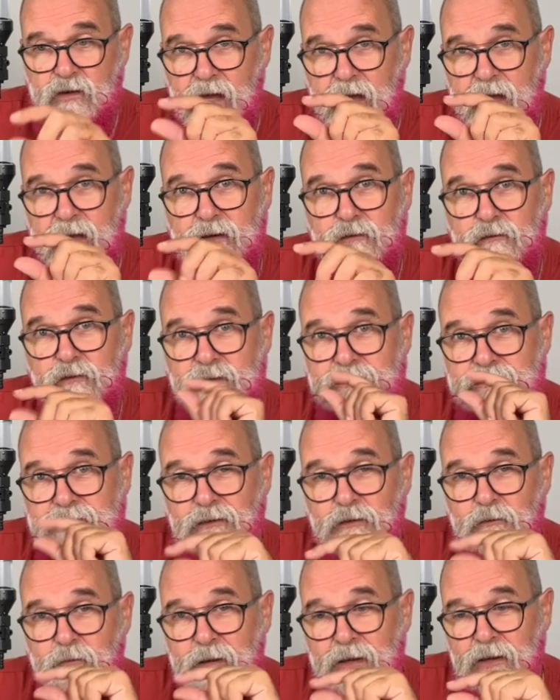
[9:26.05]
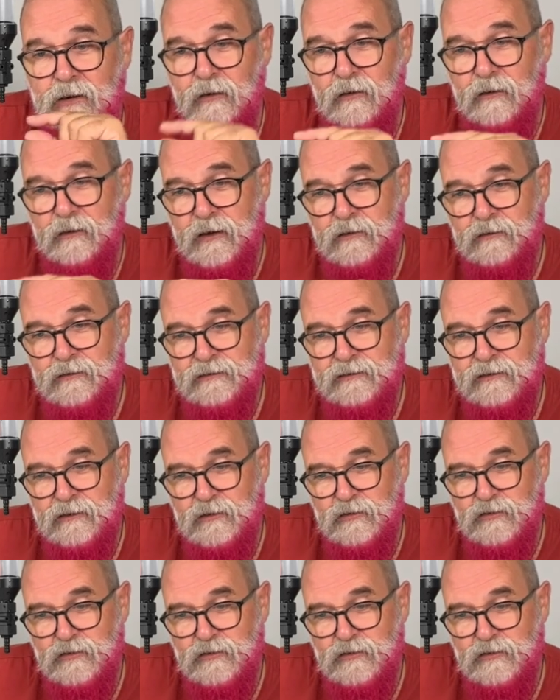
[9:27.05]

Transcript: And if it's in the middle, then you see a